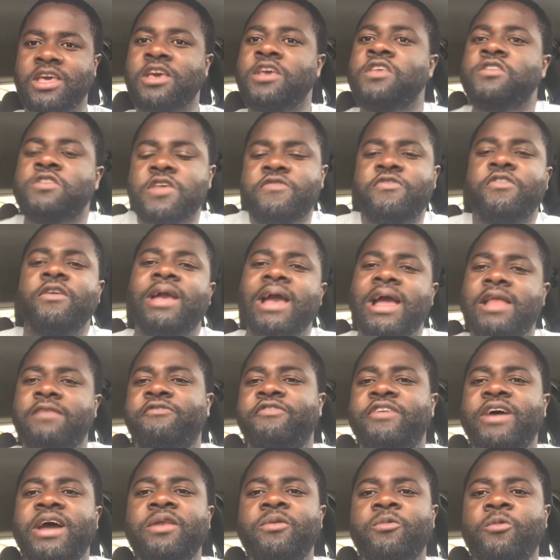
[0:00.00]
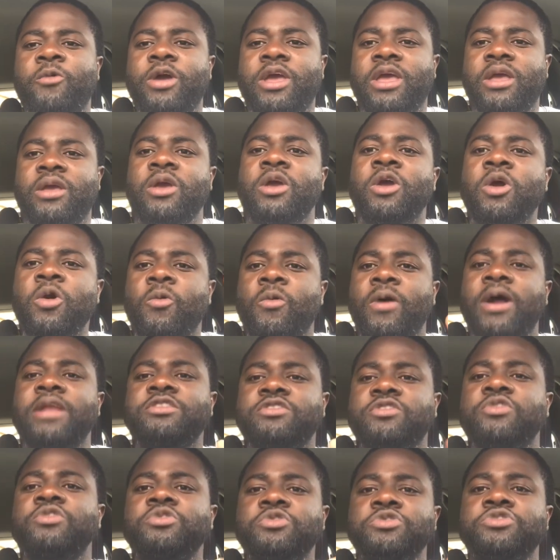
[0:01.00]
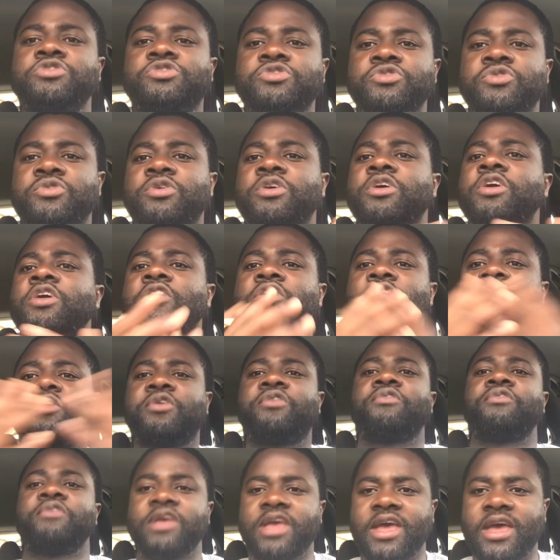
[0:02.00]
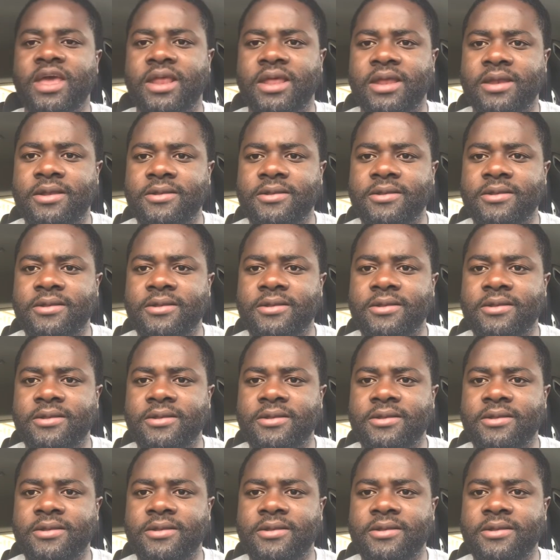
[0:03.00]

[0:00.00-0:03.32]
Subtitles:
So if you can't find work, what do? You create it.